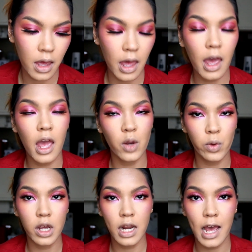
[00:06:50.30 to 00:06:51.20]
And we're
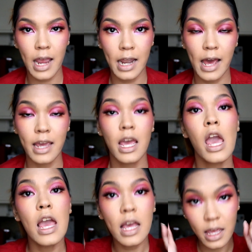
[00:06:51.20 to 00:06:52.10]
gonna highlight
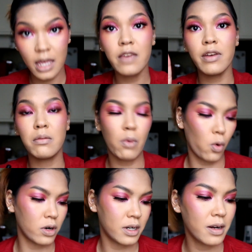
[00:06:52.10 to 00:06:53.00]
even
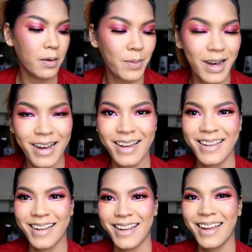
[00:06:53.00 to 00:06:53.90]
more.
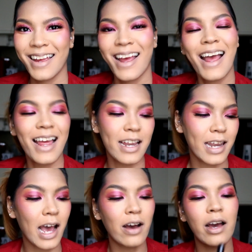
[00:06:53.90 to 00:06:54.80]

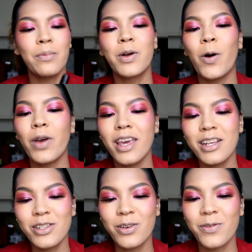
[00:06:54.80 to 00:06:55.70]
Now I'm
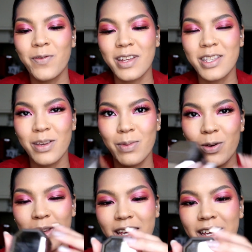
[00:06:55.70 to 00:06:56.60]
going to Fenty
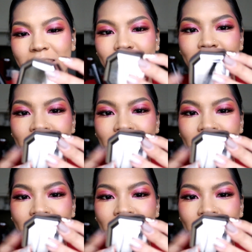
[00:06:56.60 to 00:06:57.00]
Beauty